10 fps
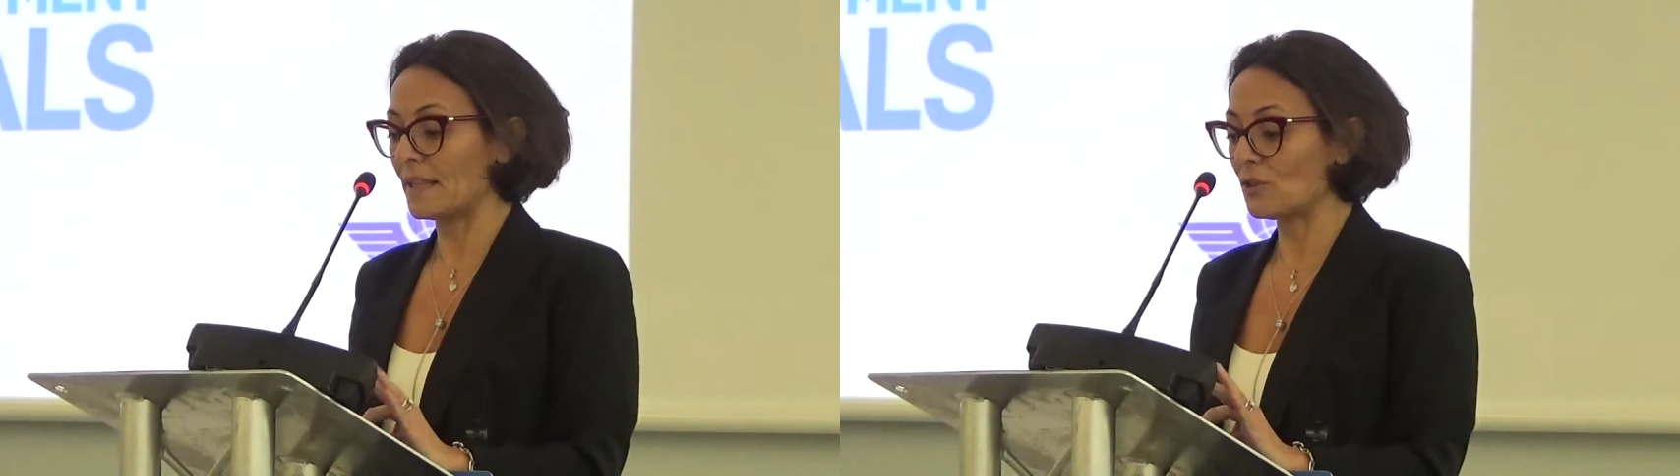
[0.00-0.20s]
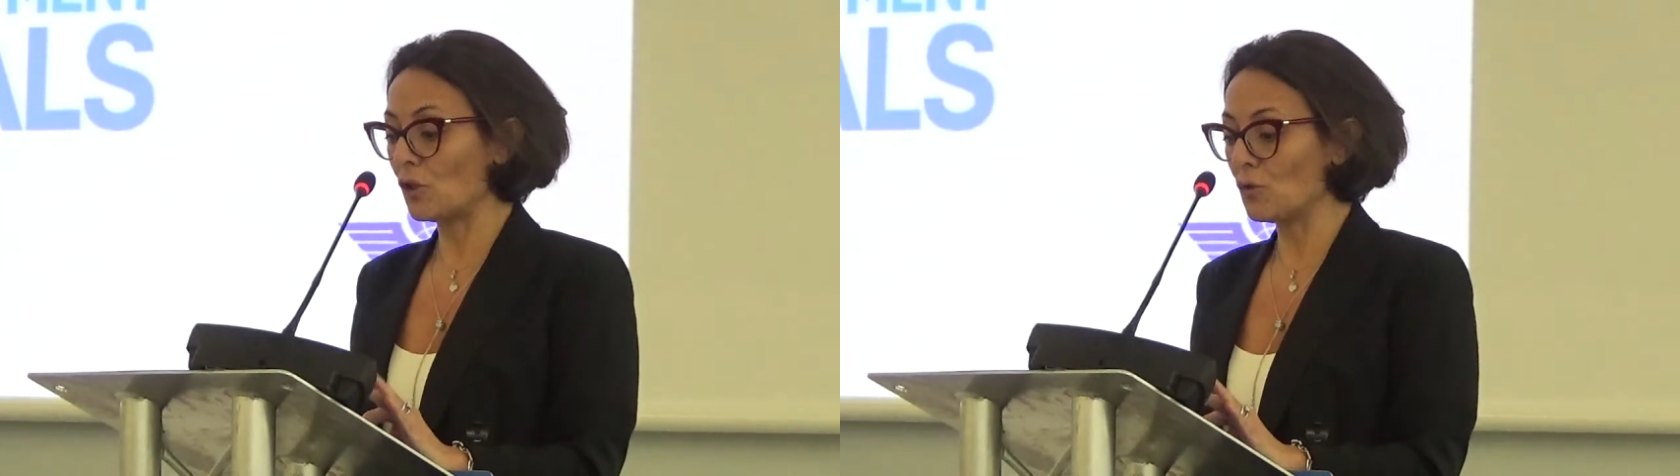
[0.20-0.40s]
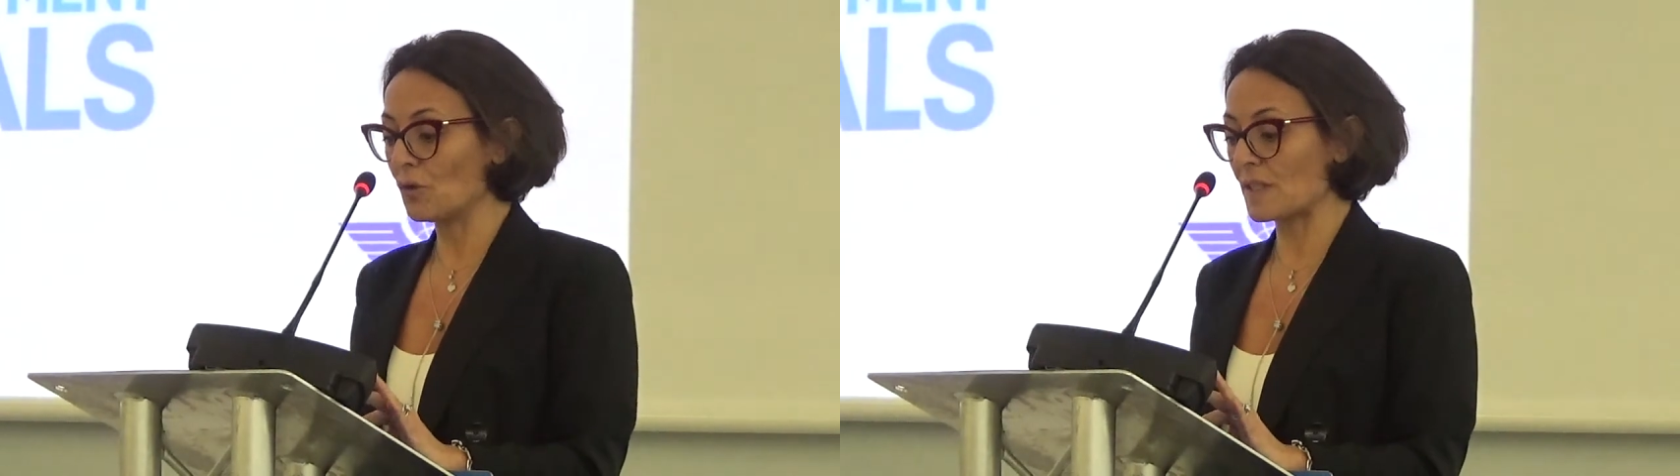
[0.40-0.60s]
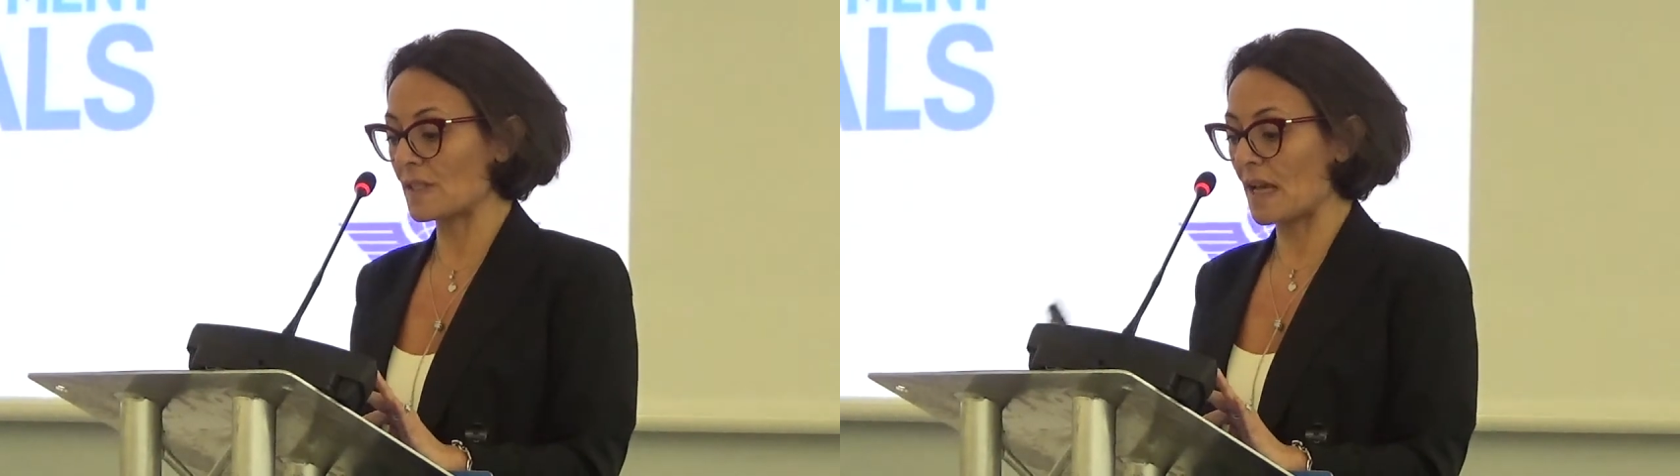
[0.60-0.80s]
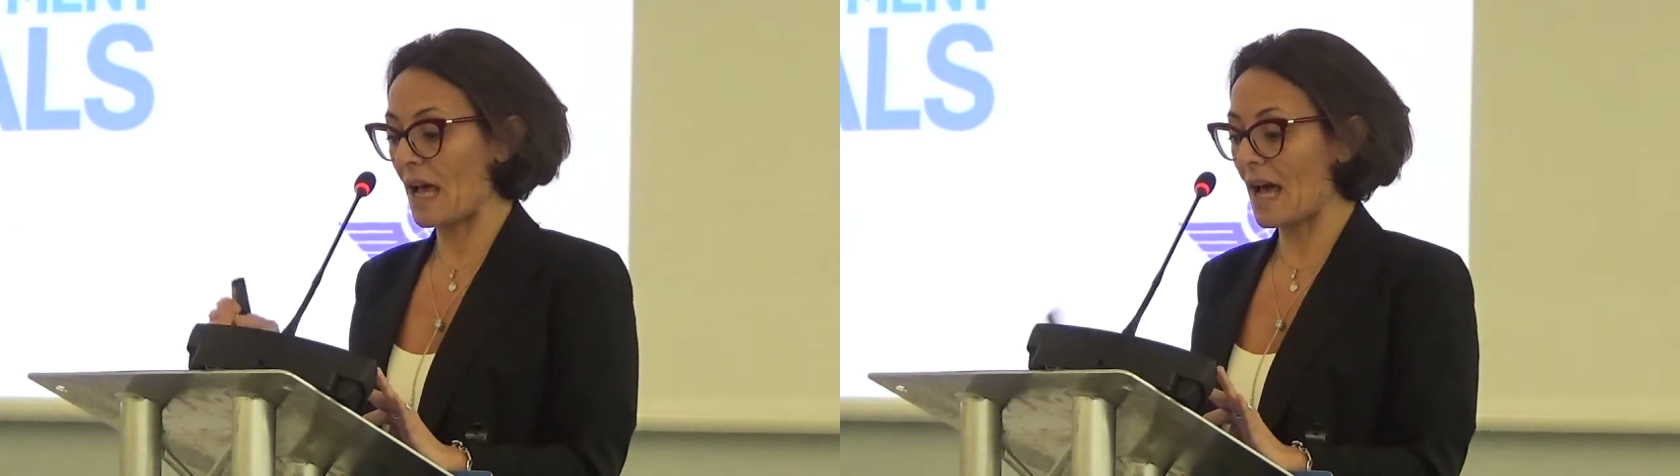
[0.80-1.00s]
that
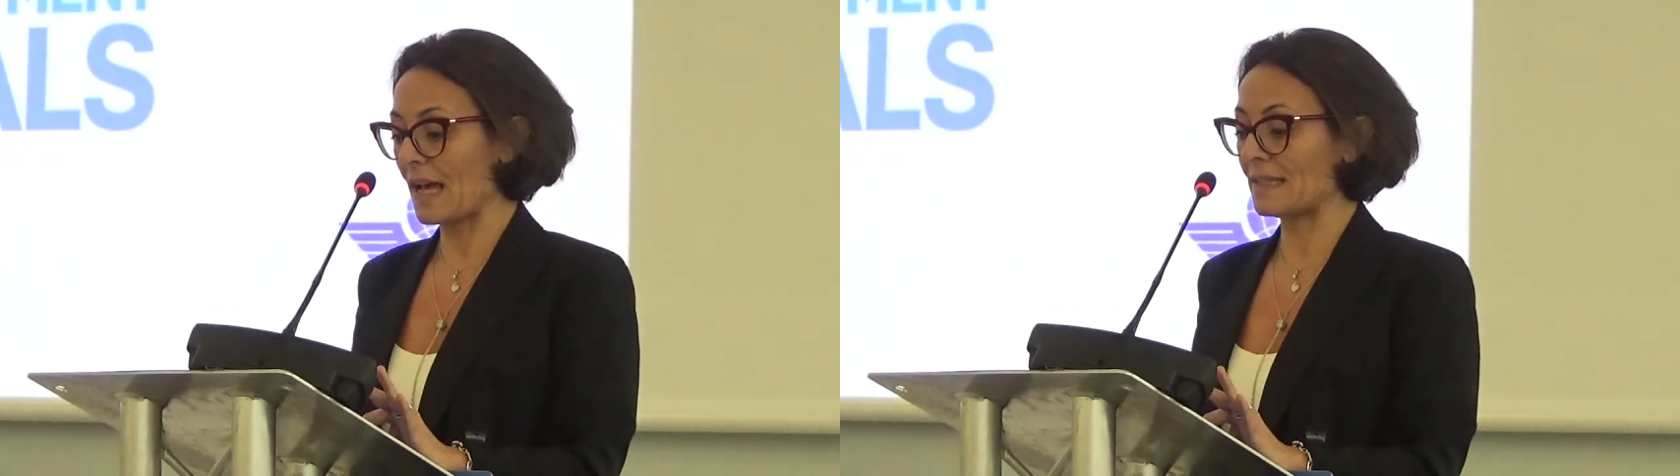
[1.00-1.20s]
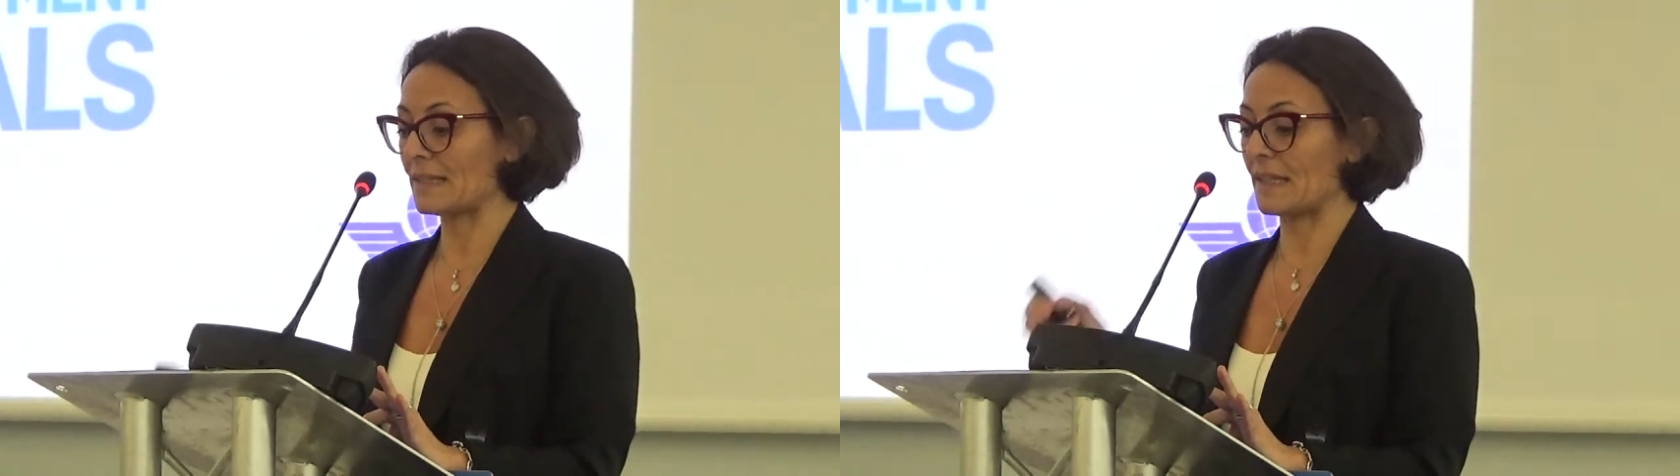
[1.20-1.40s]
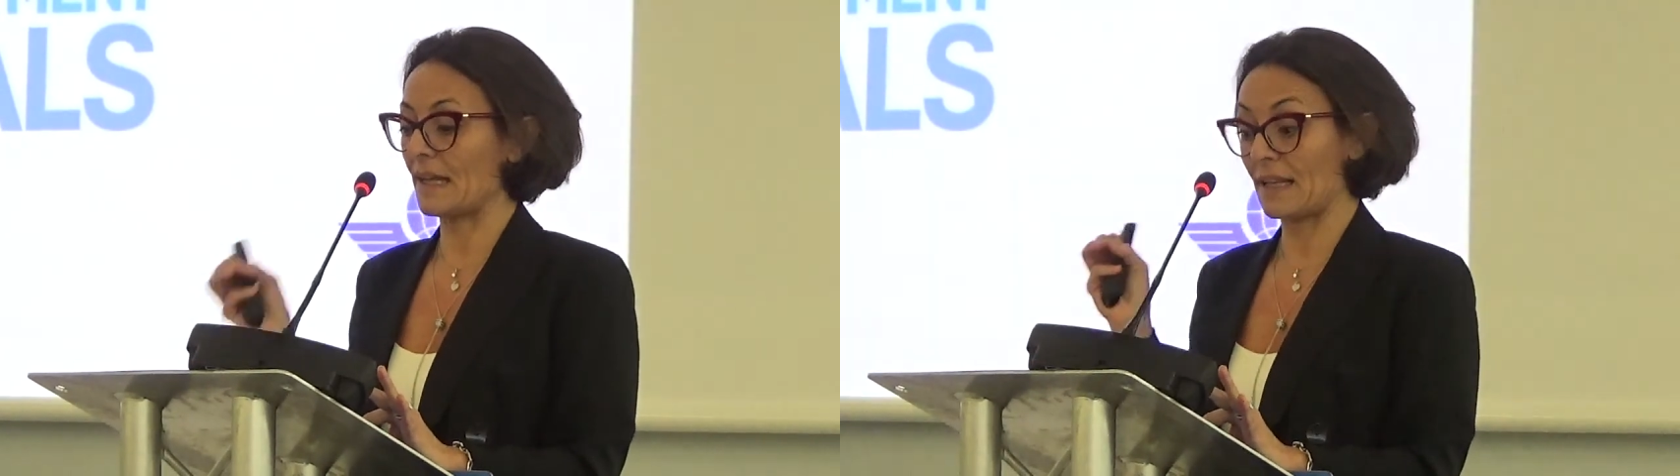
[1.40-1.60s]
looks at